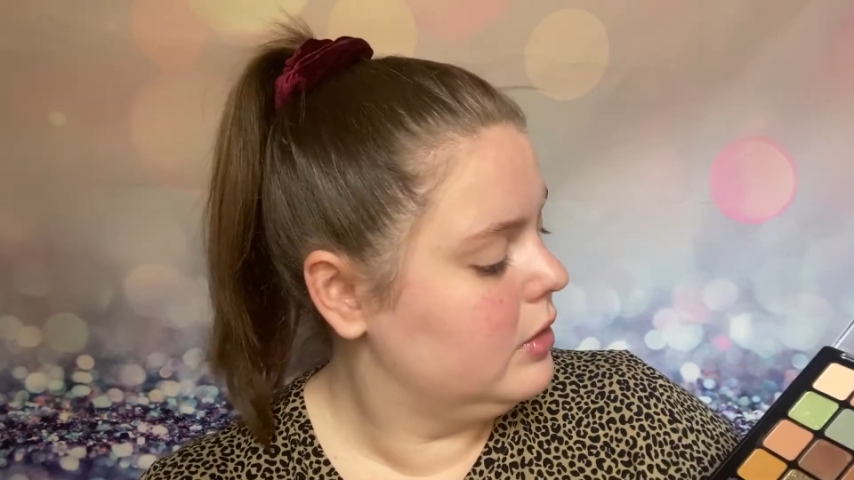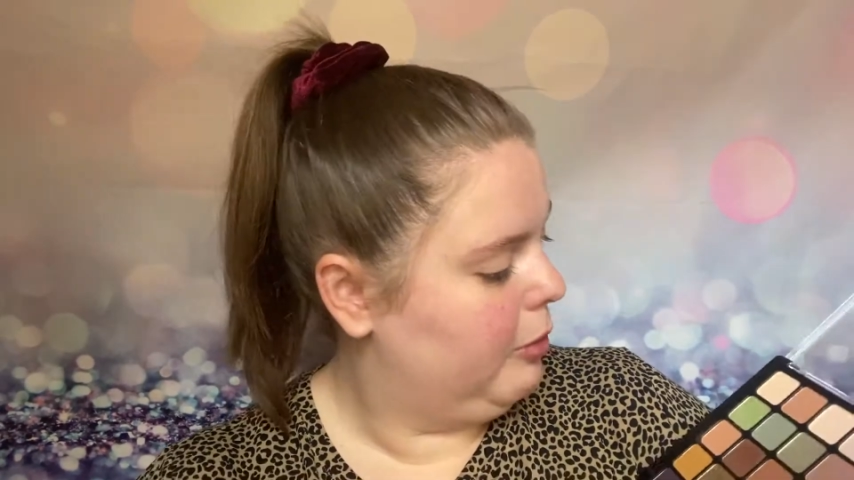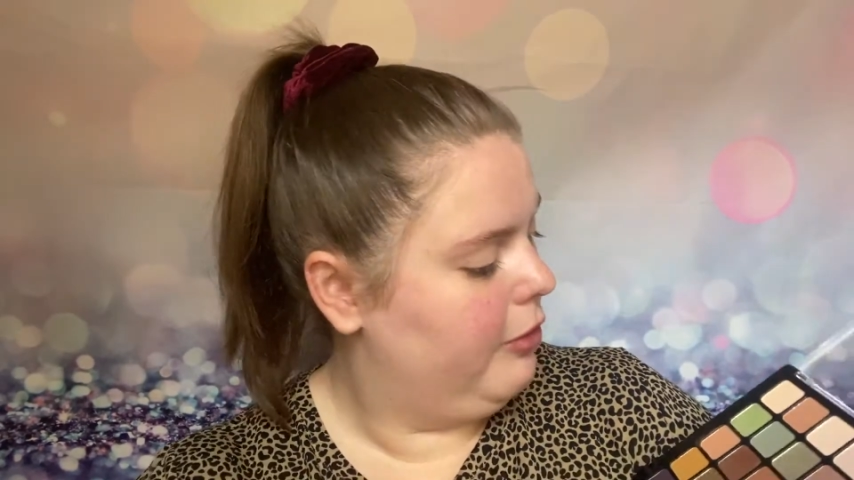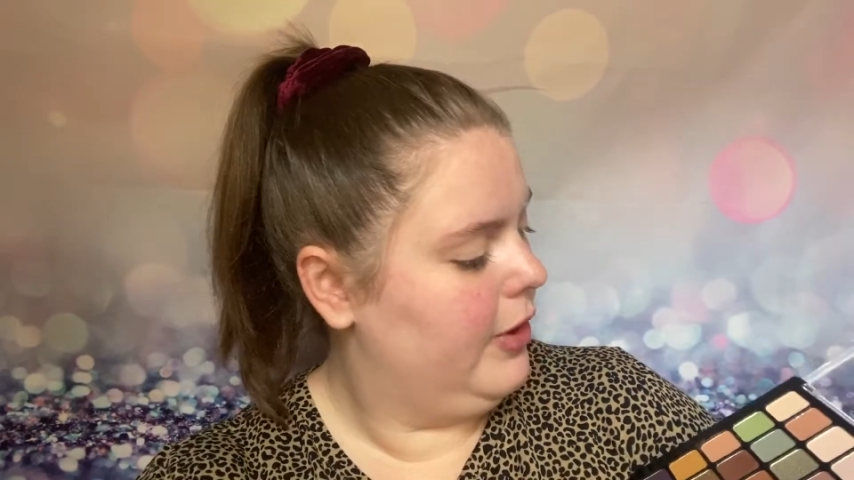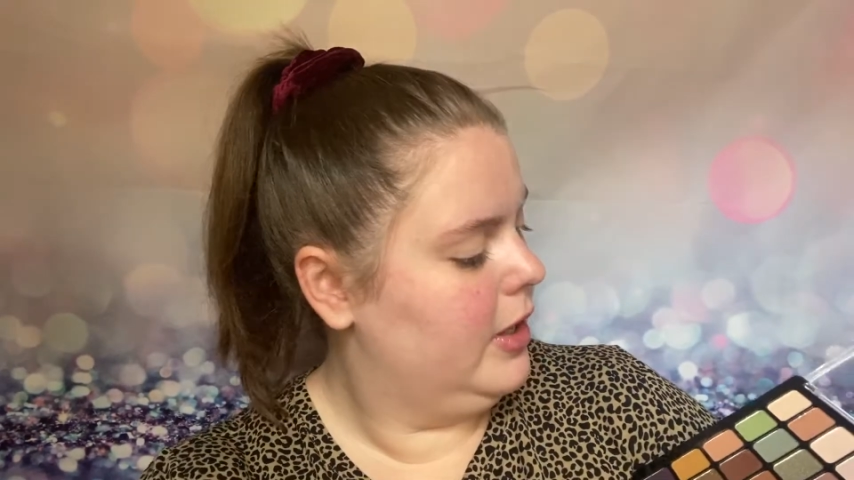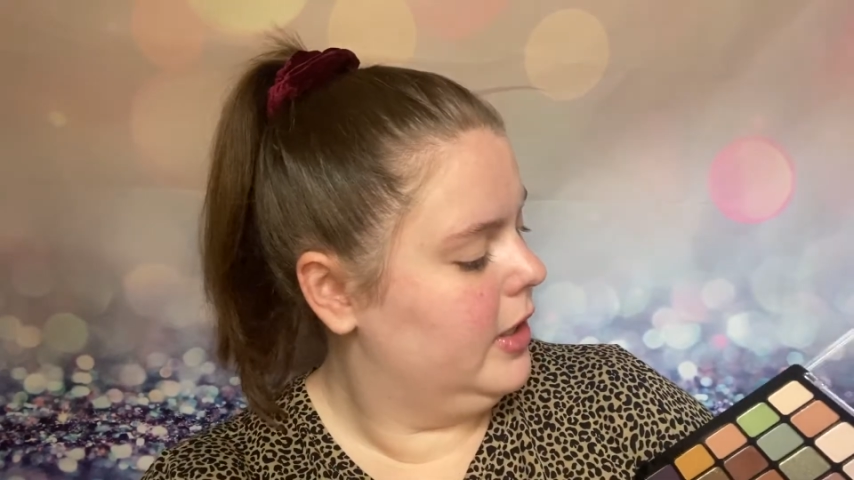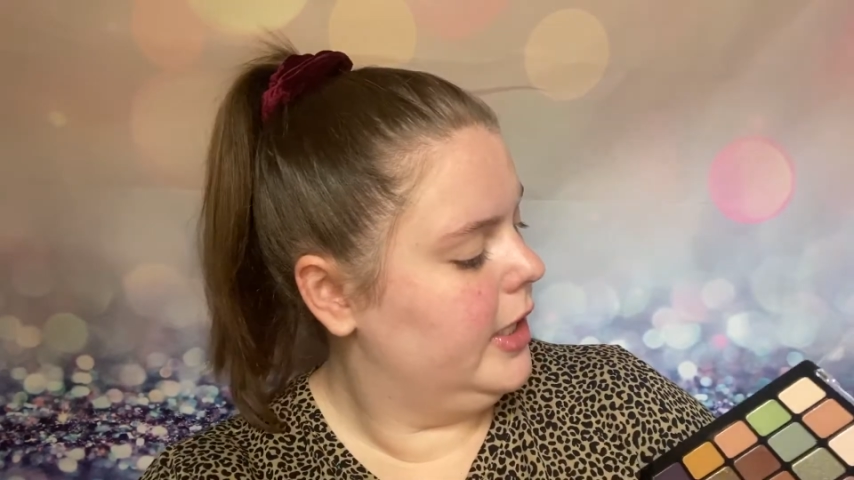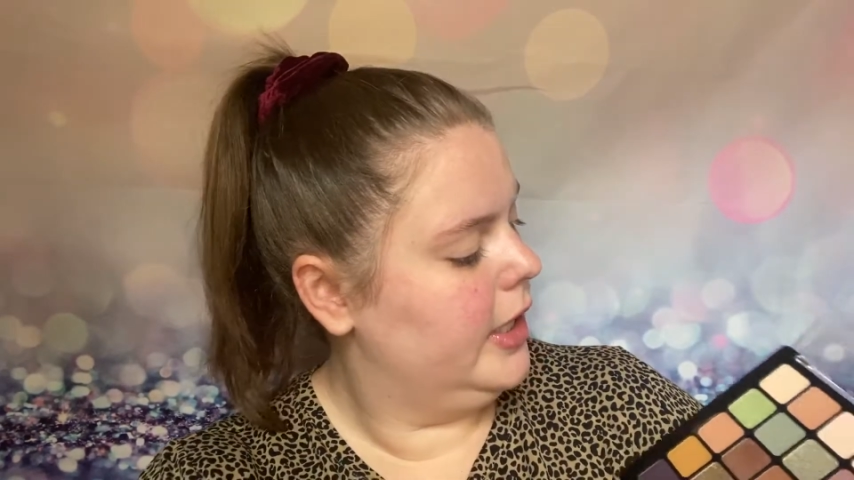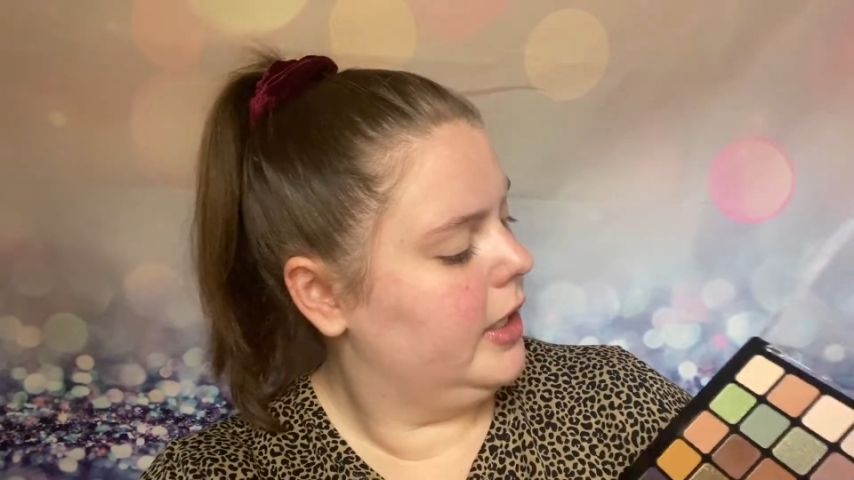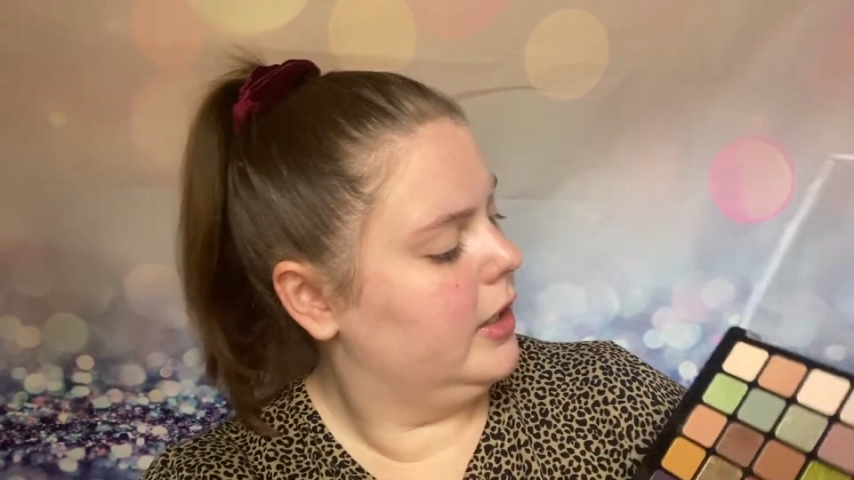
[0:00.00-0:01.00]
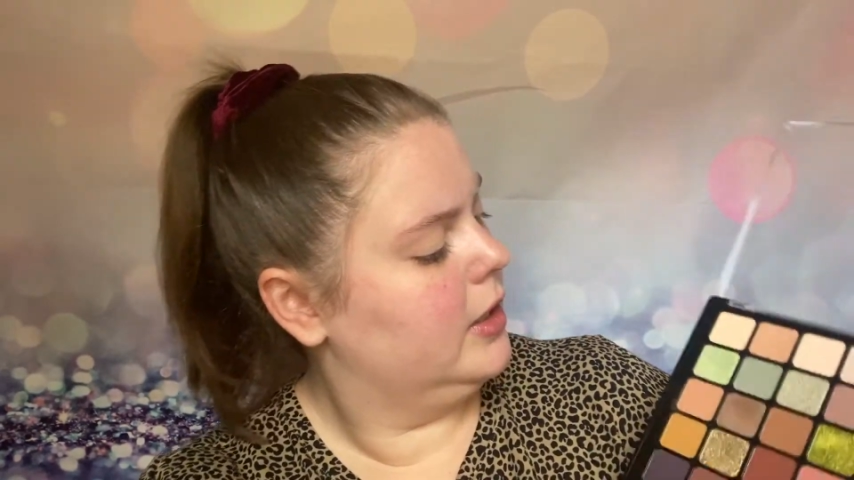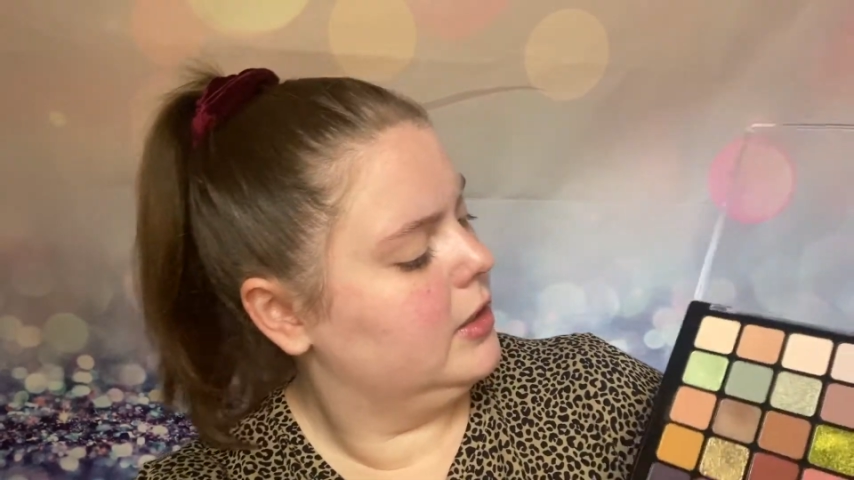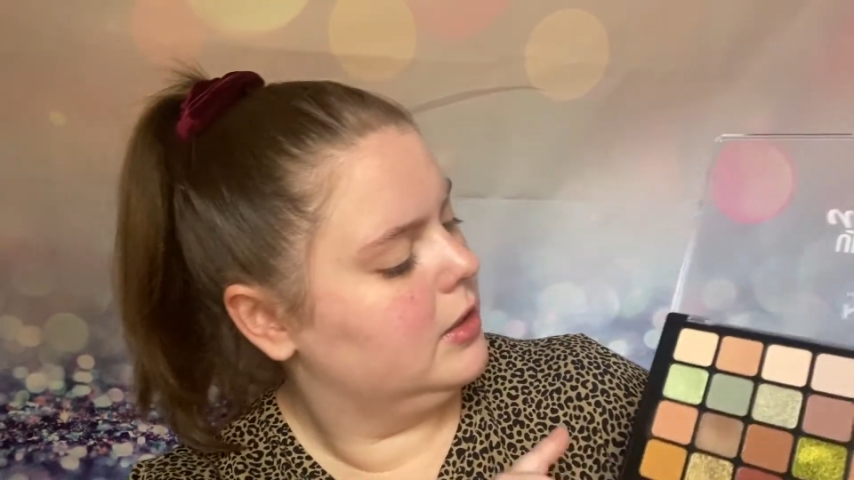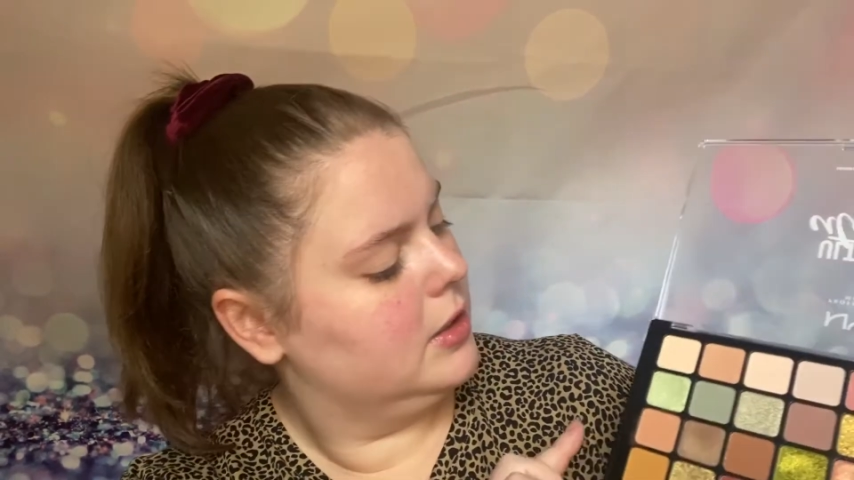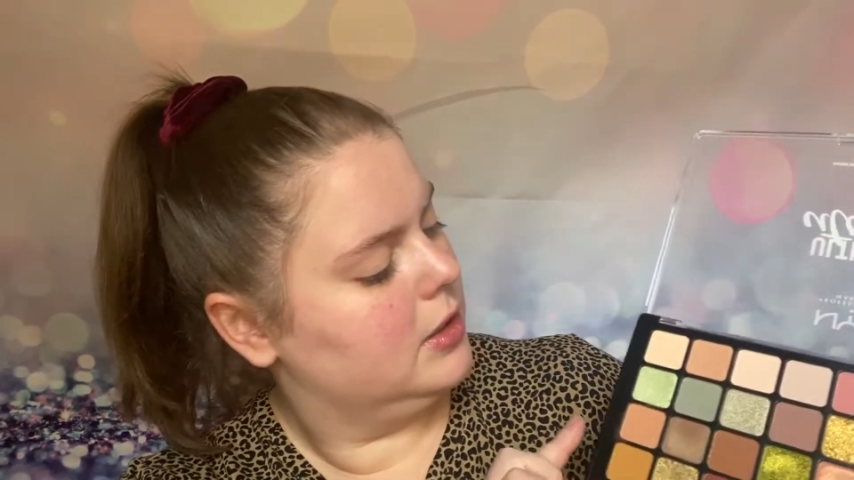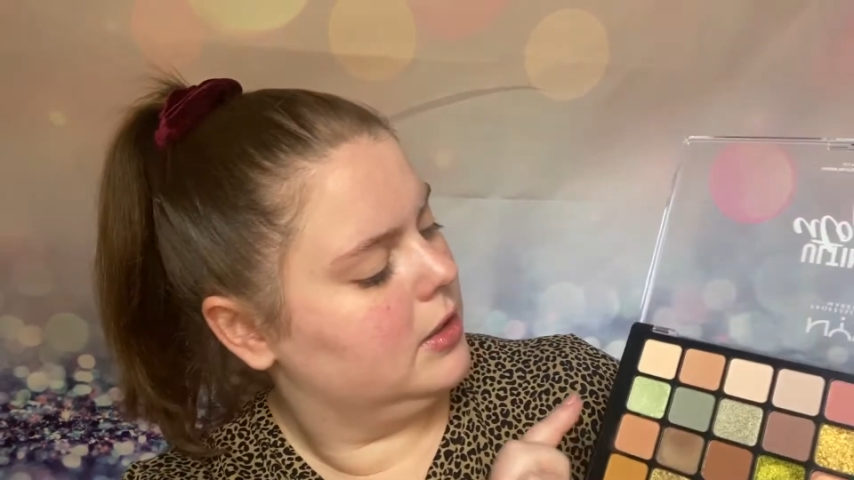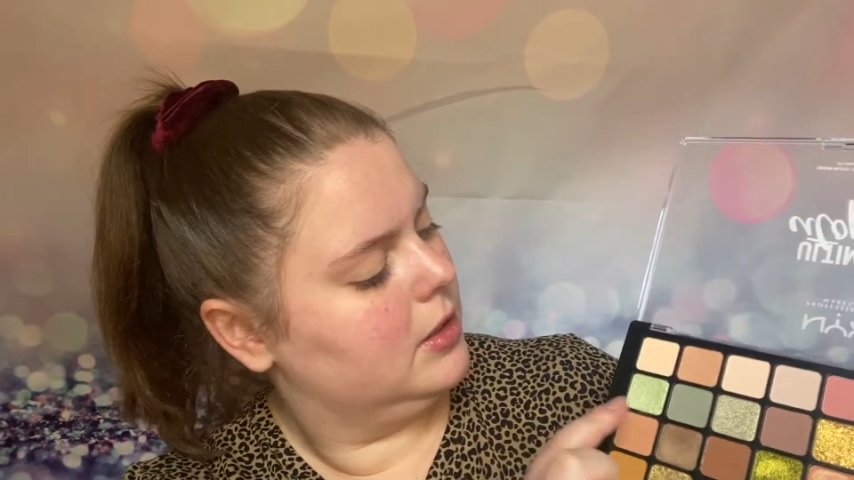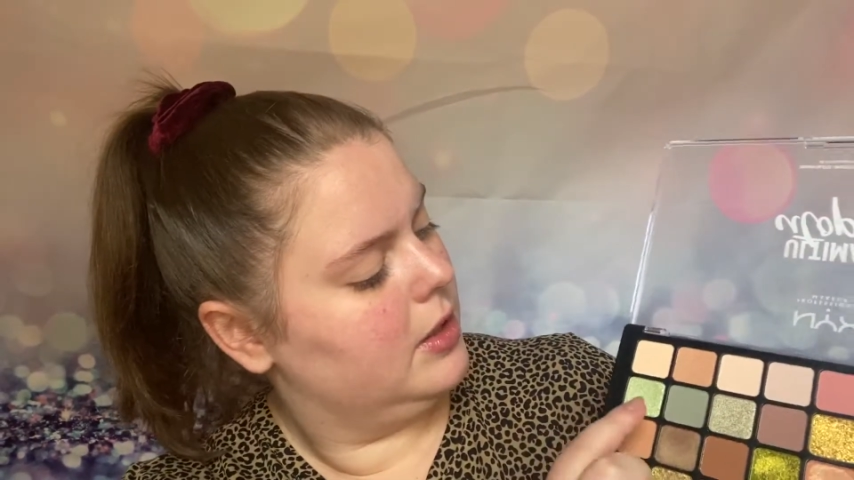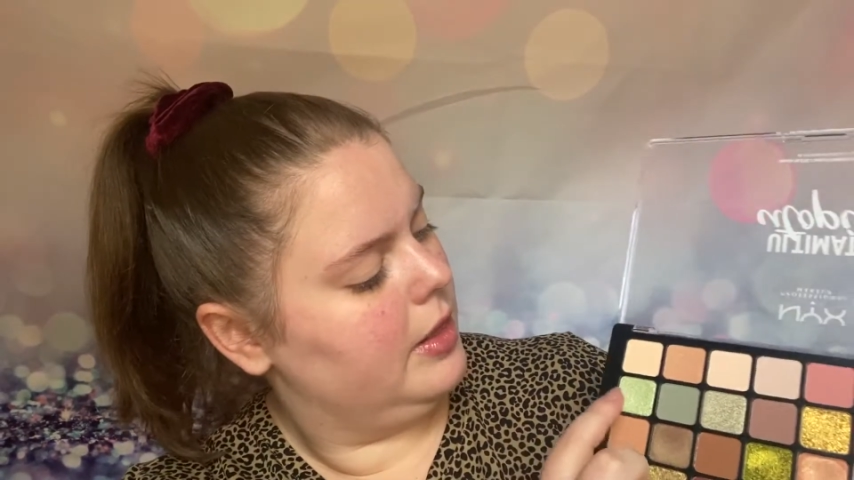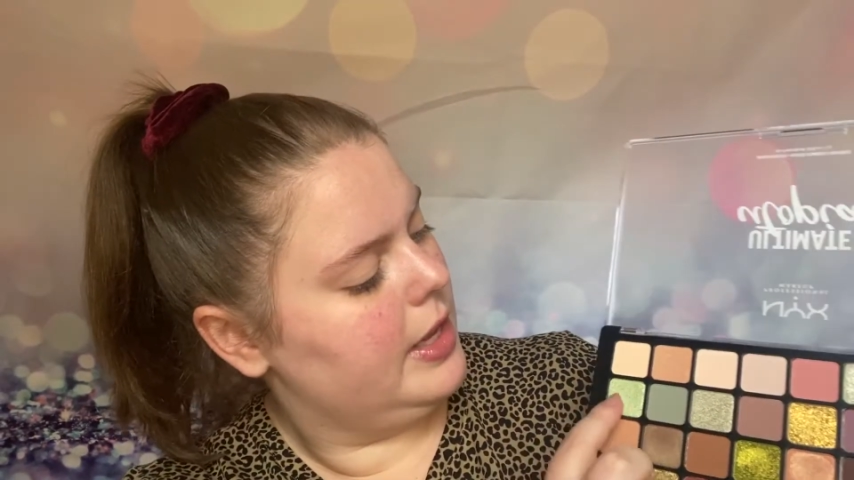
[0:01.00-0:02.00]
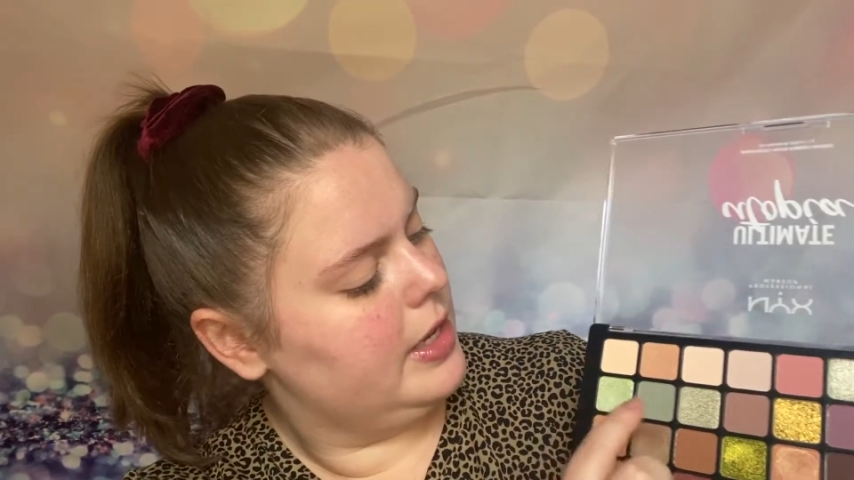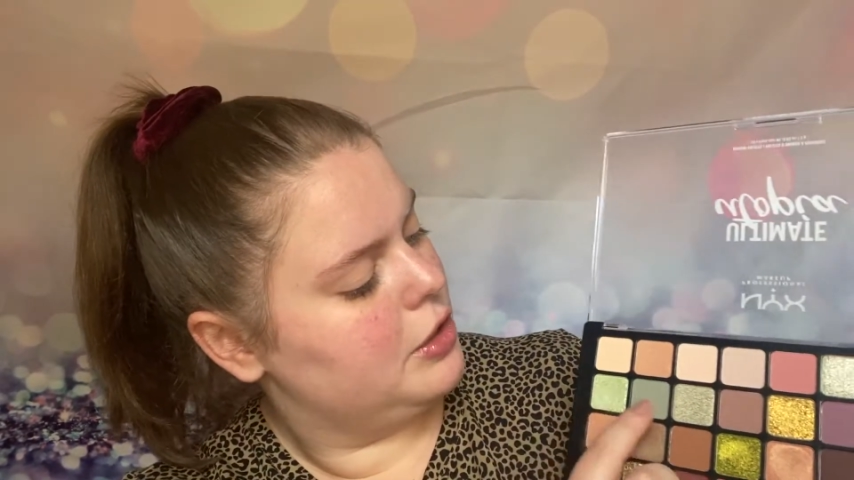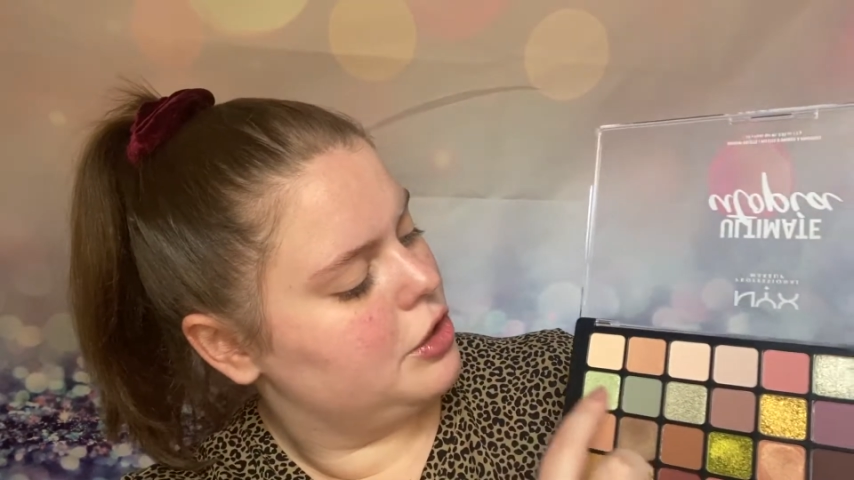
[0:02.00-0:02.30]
I'm feeling these